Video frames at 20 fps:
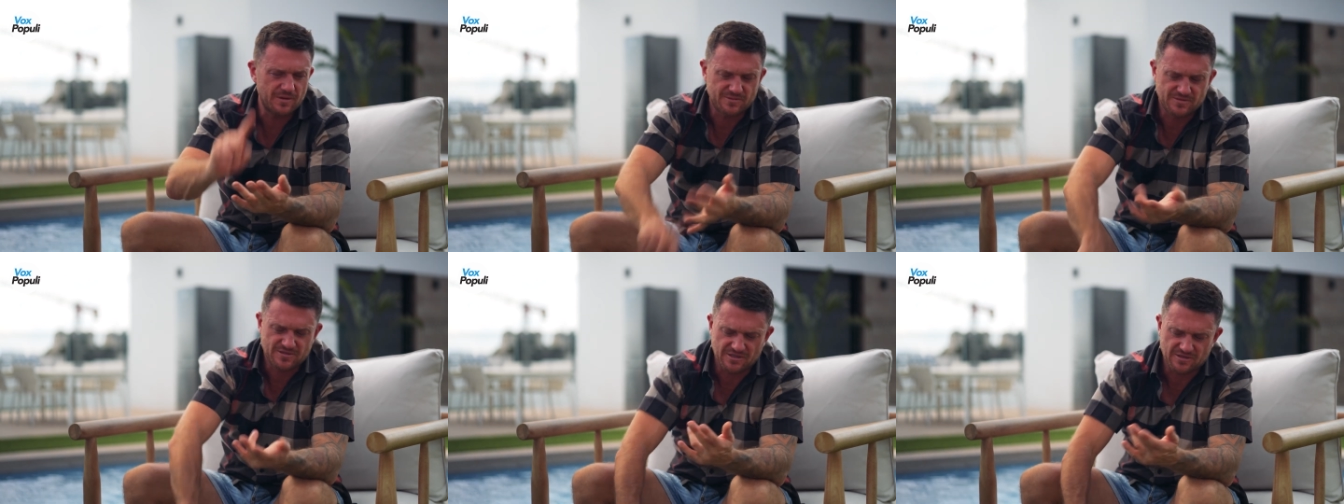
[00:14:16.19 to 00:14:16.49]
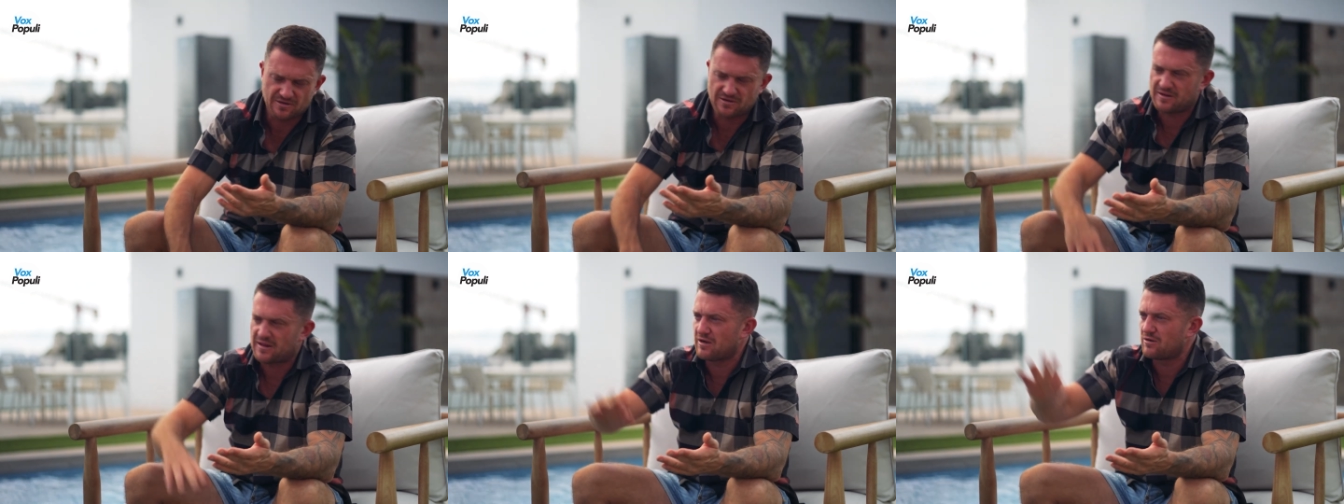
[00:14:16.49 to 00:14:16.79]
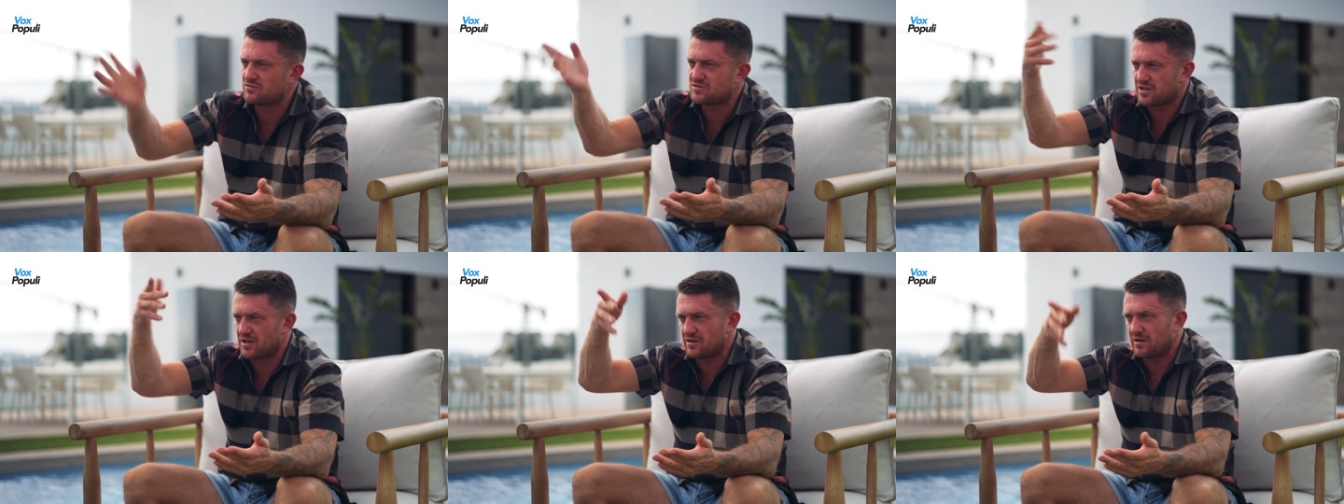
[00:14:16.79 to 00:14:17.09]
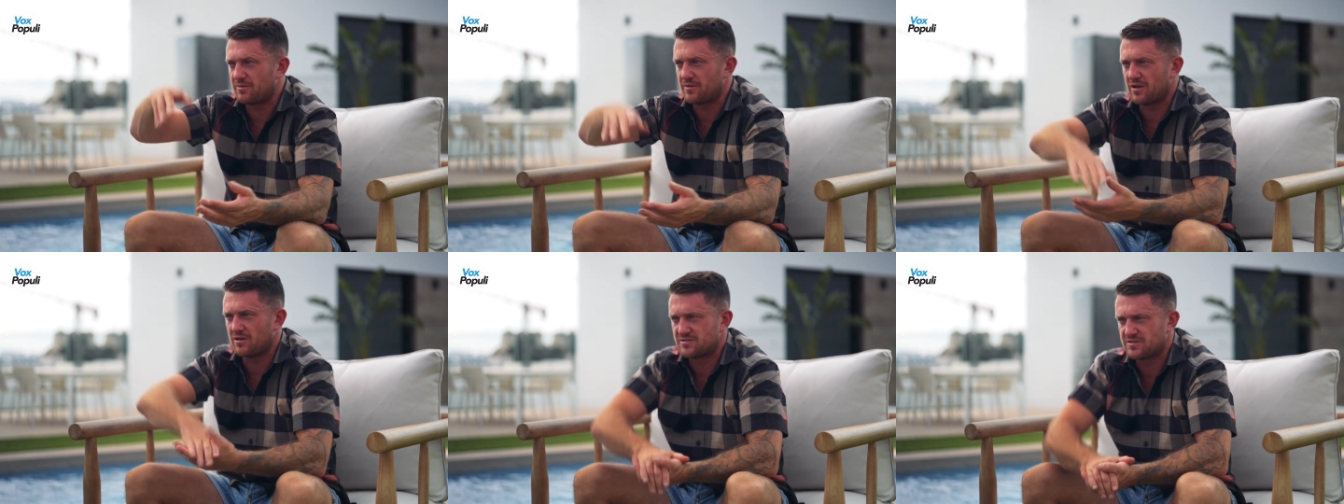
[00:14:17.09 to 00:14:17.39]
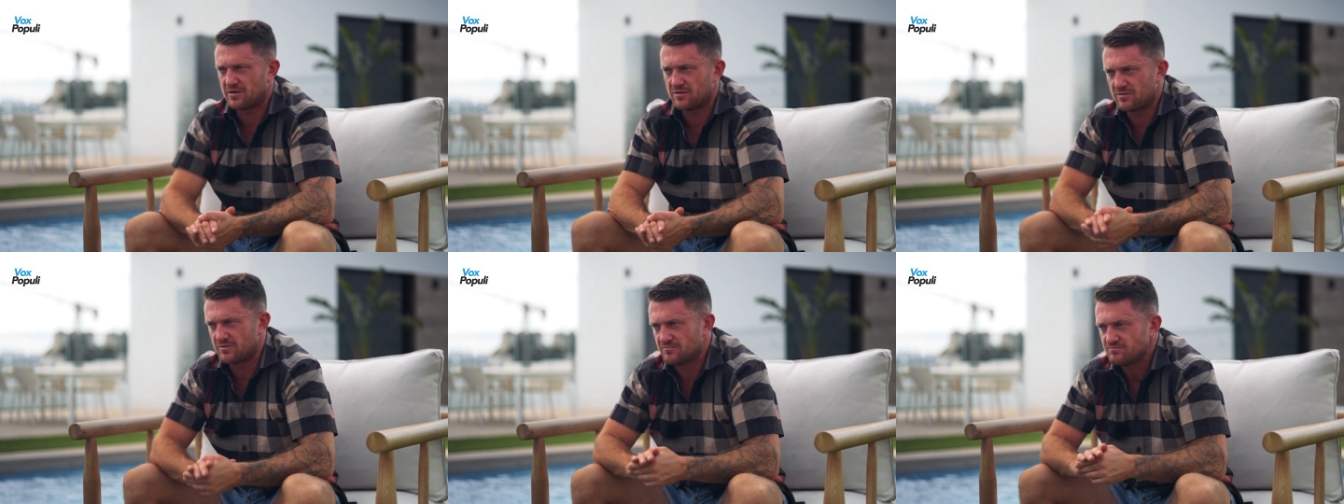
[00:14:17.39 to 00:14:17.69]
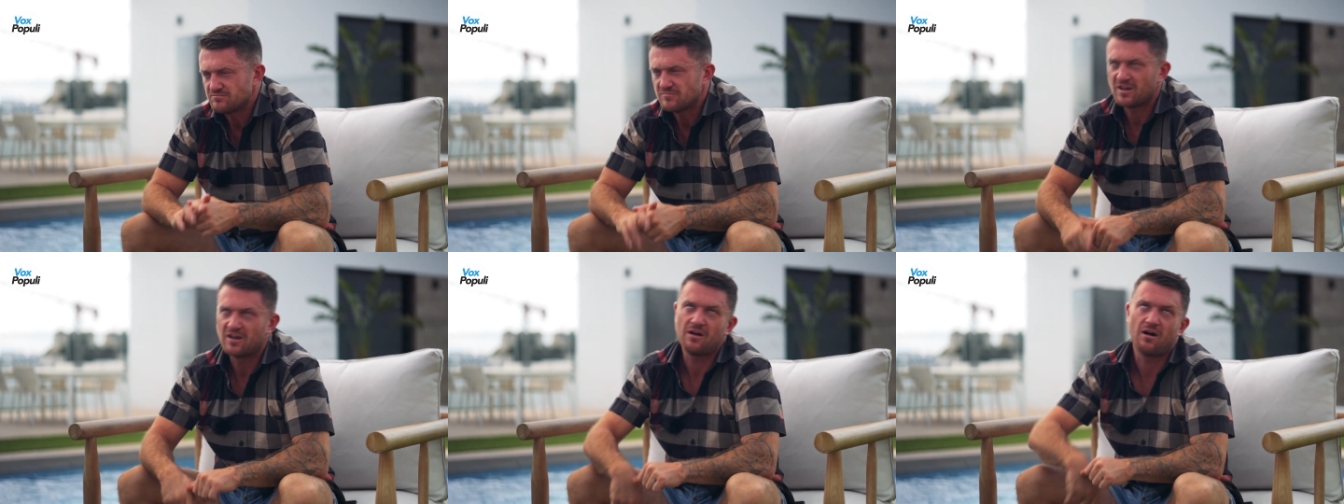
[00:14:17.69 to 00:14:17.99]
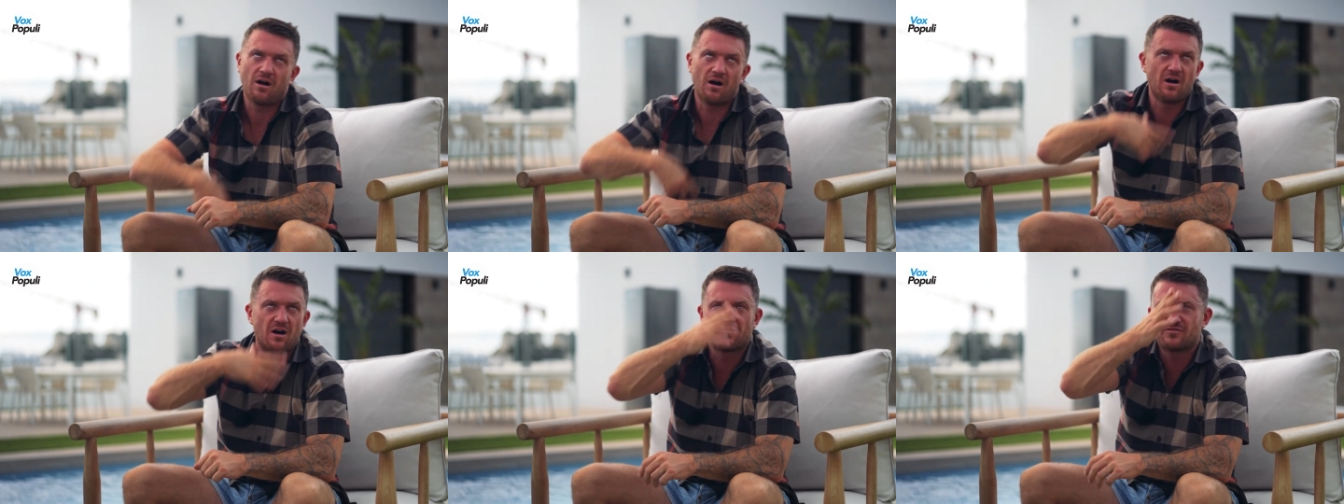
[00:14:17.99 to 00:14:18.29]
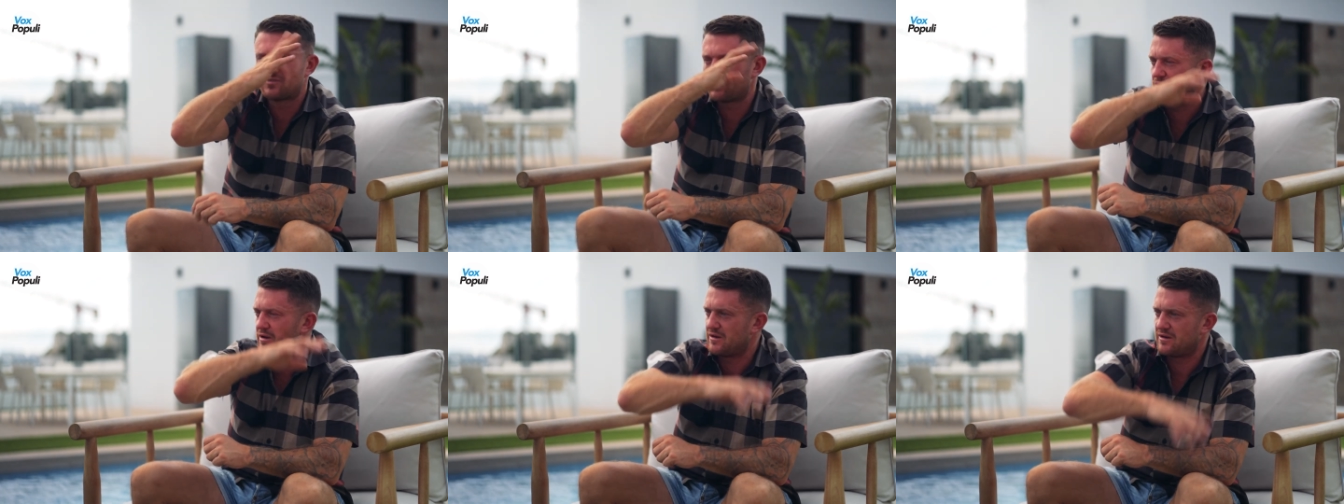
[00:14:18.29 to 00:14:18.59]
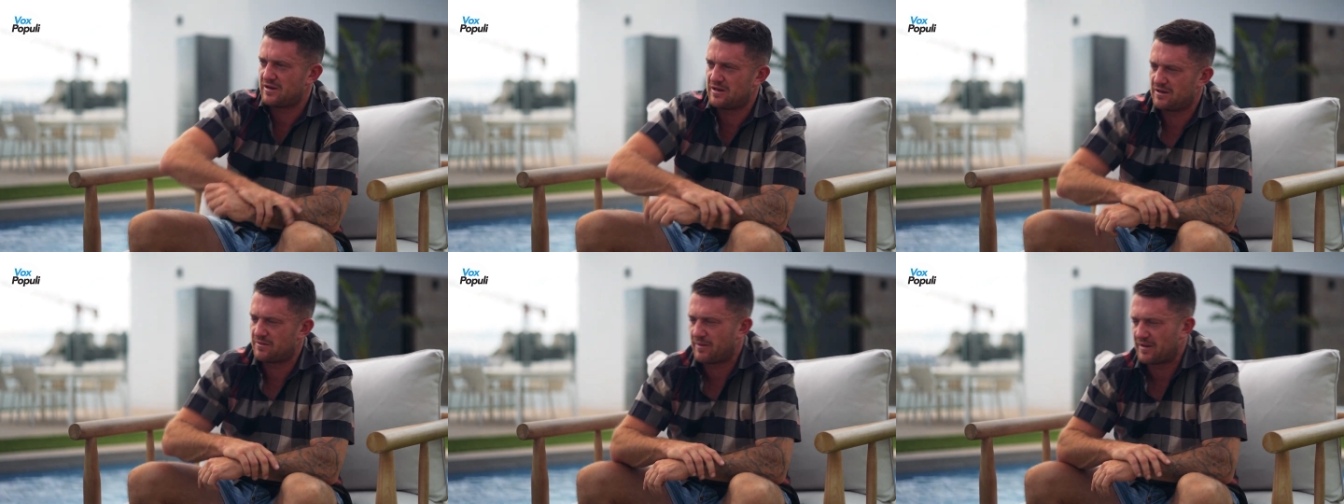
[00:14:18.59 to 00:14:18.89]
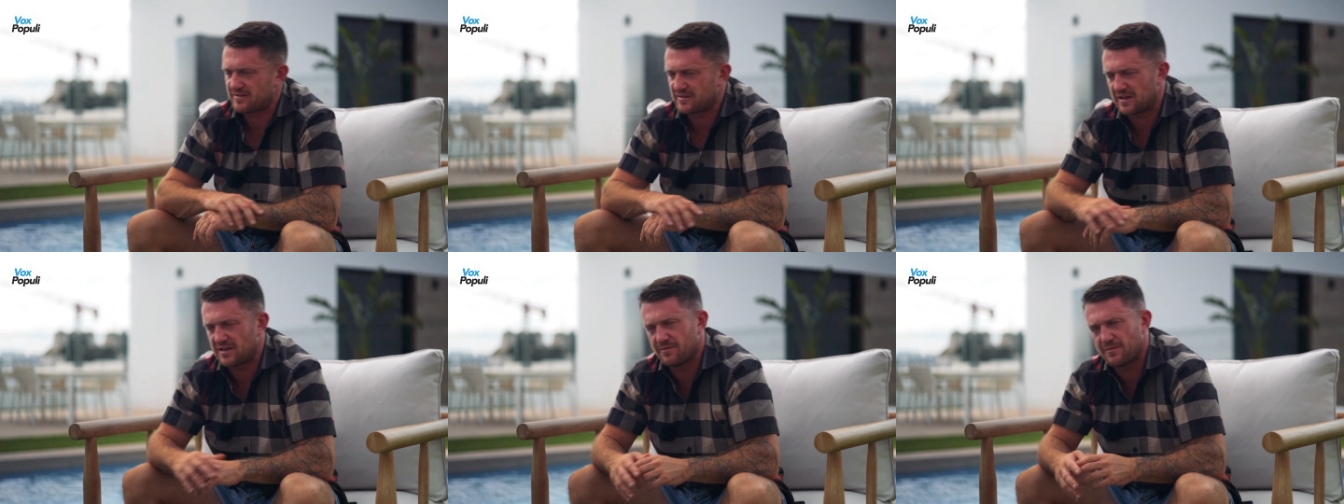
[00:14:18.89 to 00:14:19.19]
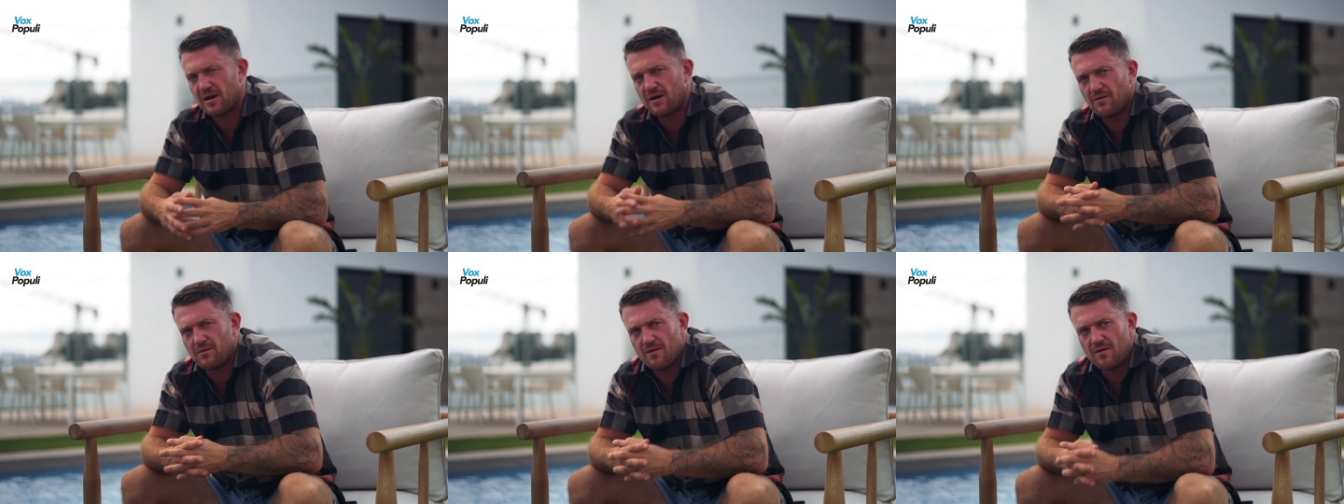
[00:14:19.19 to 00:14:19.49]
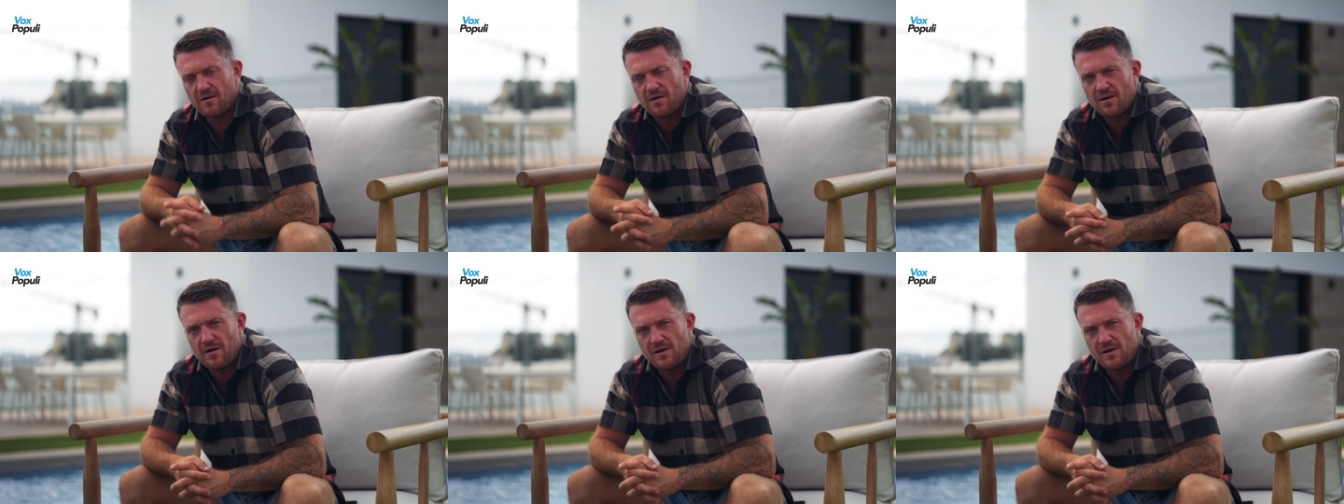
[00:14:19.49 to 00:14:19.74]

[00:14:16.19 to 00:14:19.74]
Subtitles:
BBC, they all turned up at the hotel after it went in the Daily Mail.